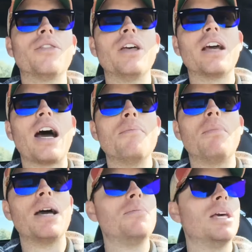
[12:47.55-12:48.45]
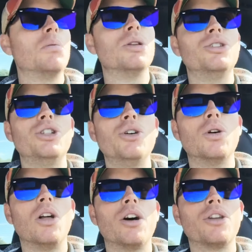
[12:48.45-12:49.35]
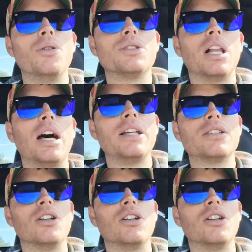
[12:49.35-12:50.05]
think I might be able to do along those lines